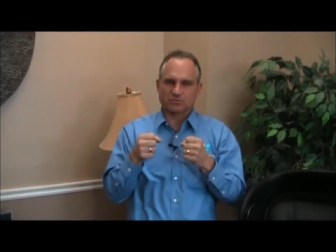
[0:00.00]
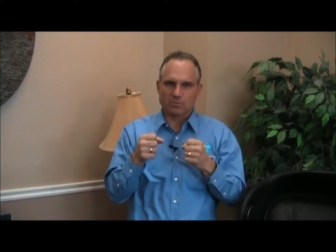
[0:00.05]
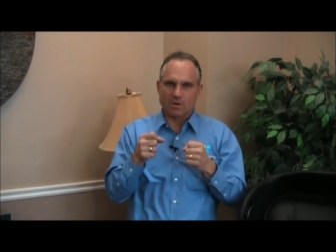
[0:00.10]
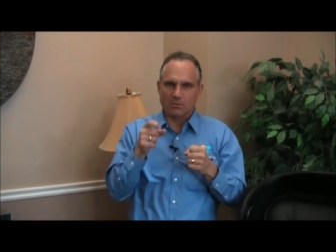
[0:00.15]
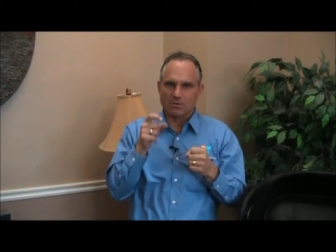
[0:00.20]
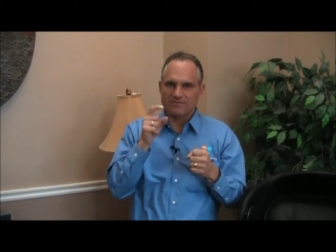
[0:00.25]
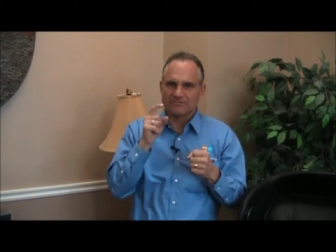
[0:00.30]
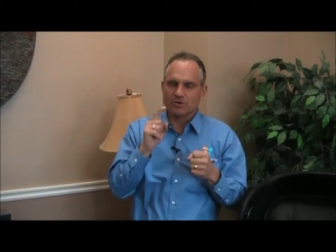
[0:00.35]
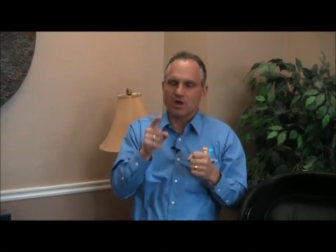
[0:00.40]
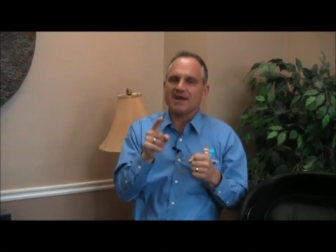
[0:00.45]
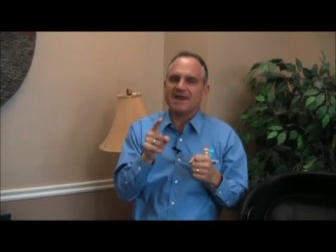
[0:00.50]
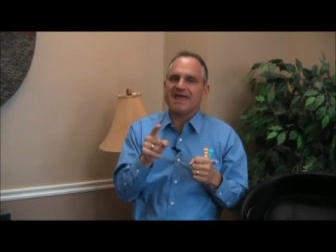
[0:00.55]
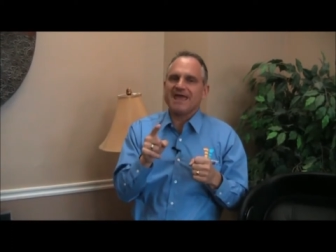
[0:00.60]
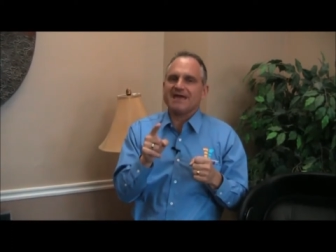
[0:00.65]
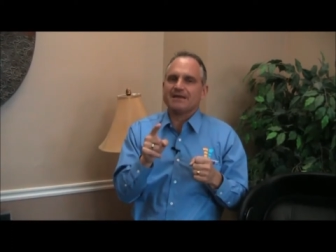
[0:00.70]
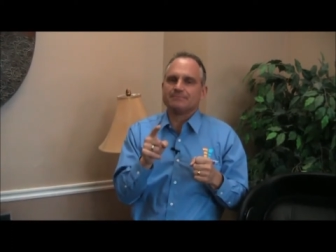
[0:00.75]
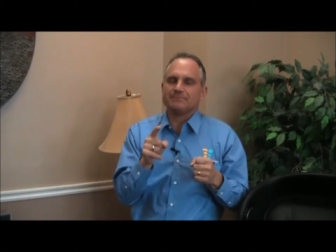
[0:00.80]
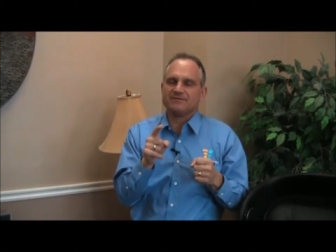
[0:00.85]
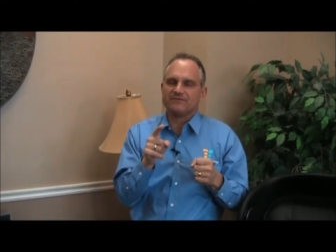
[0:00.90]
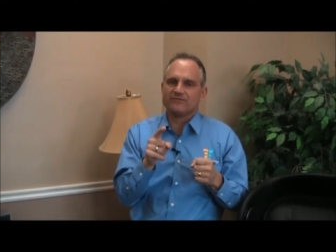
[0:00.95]
What we've not
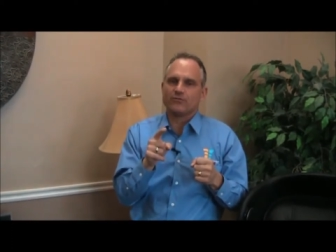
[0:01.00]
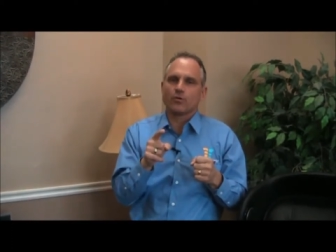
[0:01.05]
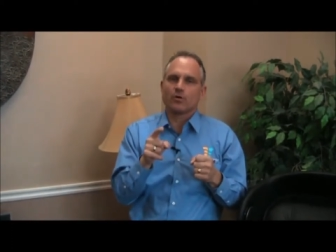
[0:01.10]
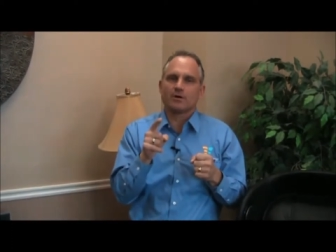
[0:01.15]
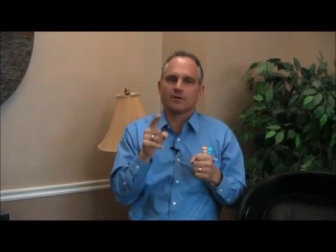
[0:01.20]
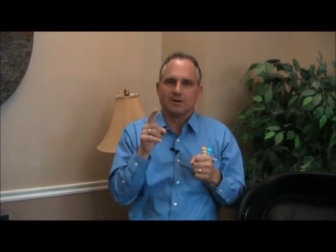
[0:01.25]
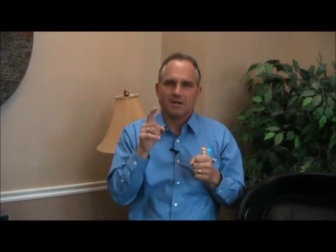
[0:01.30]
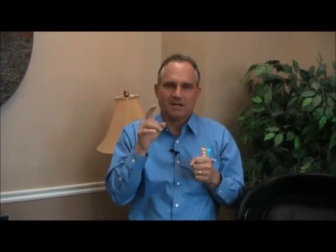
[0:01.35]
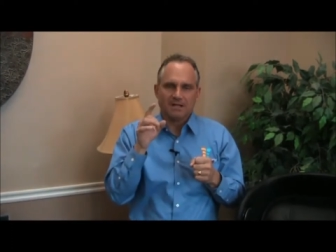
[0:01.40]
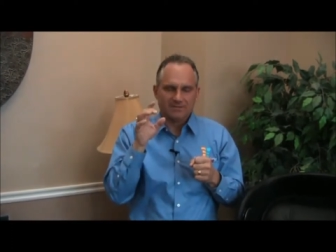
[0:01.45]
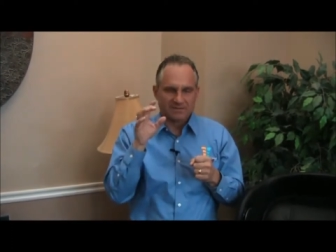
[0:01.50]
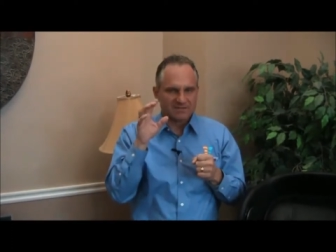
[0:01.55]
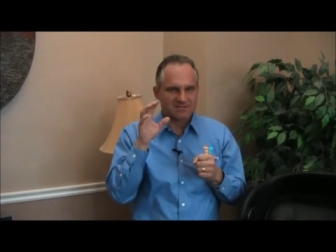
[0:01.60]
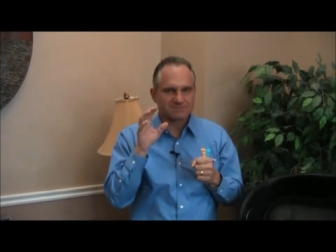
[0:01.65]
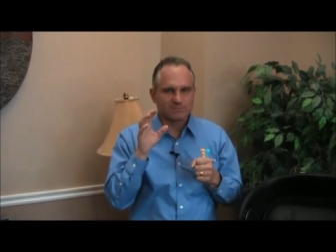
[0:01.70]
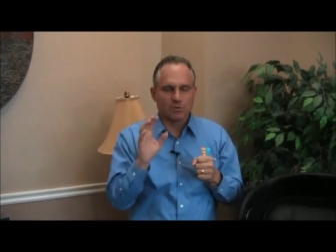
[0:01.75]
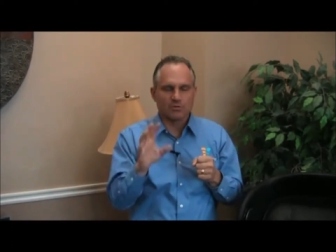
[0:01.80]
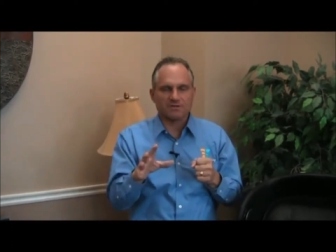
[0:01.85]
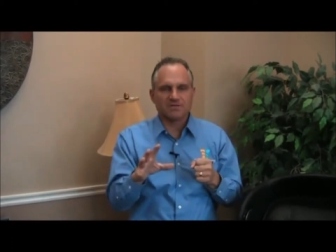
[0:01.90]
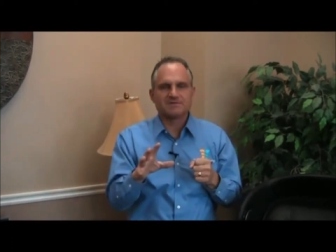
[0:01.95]
had before this
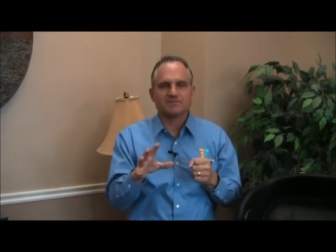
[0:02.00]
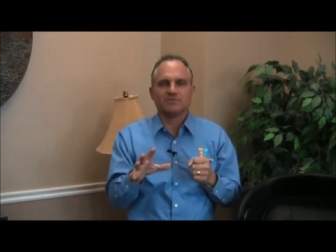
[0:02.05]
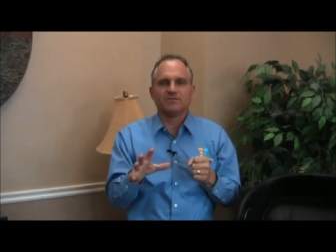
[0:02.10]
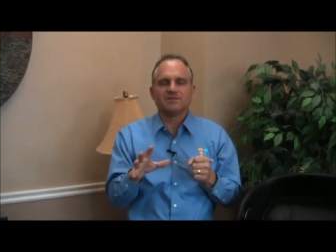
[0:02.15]
mo the,